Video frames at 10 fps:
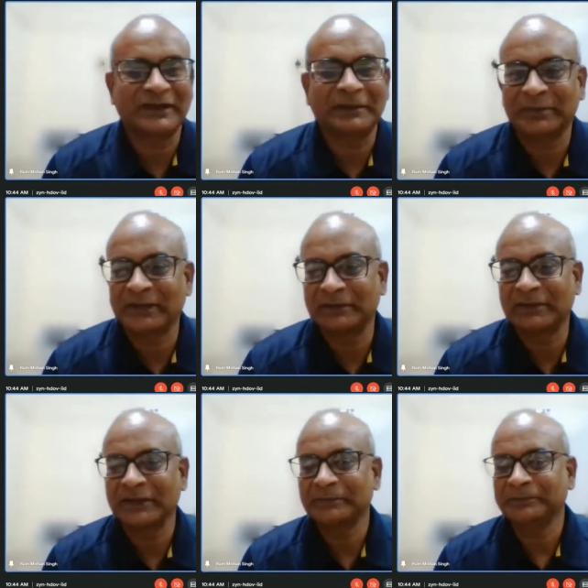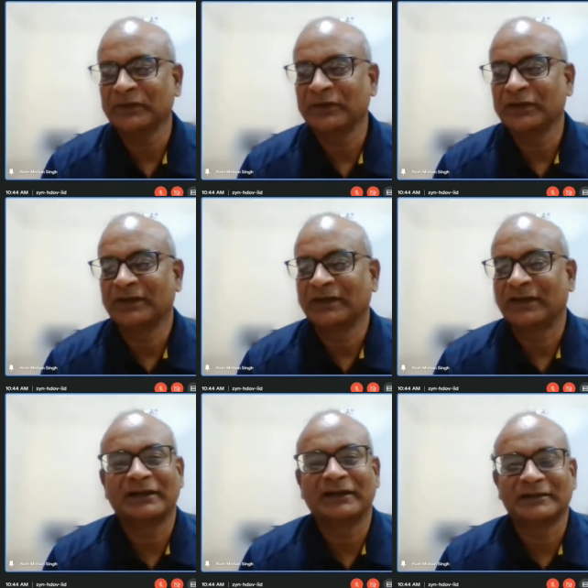Aparna Madam,
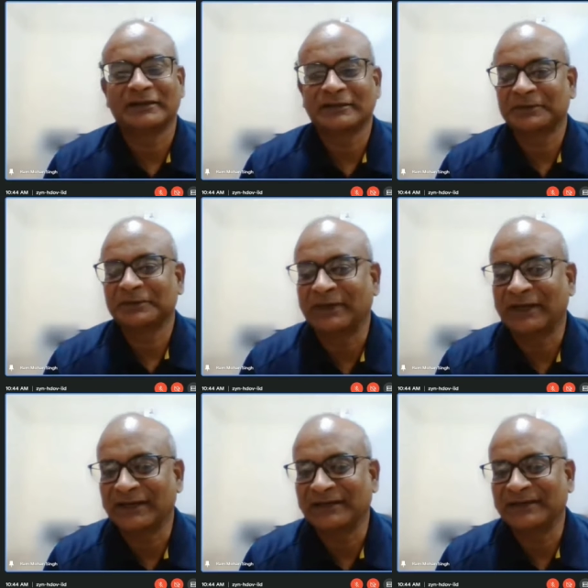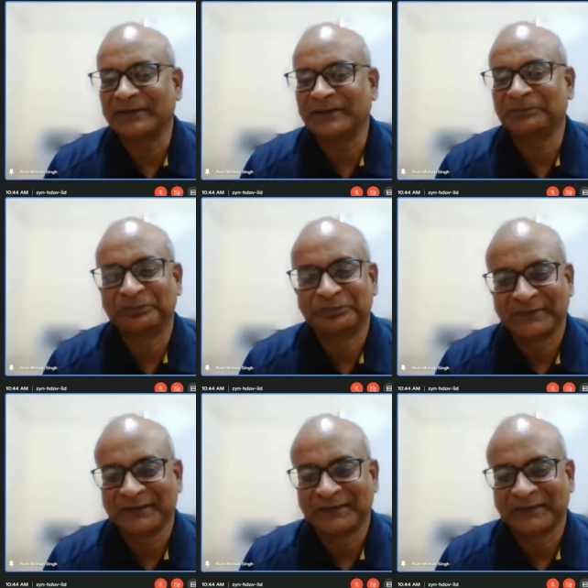and my